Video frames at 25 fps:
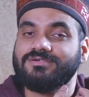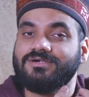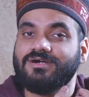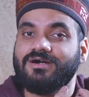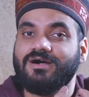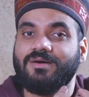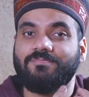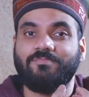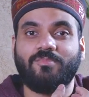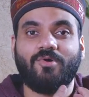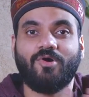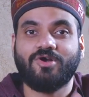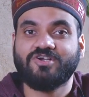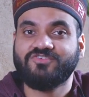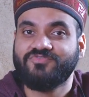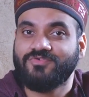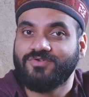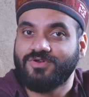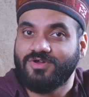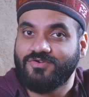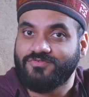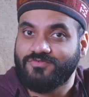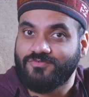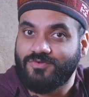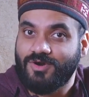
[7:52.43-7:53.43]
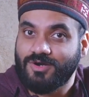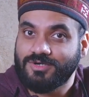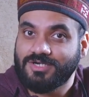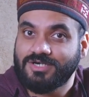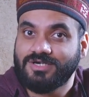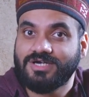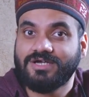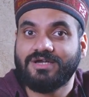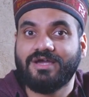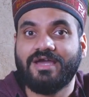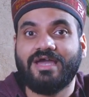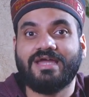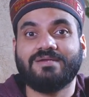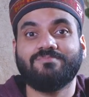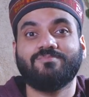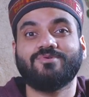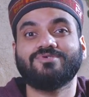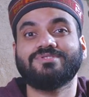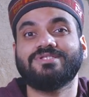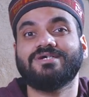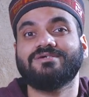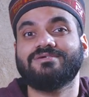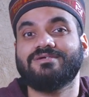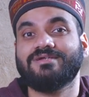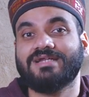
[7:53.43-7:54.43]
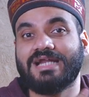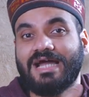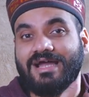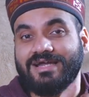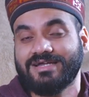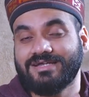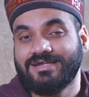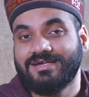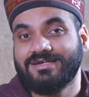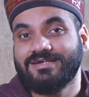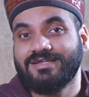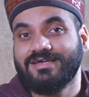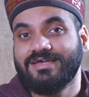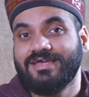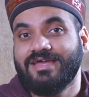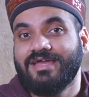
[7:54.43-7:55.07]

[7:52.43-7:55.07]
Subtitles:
a pot full of water and Buddha drank it.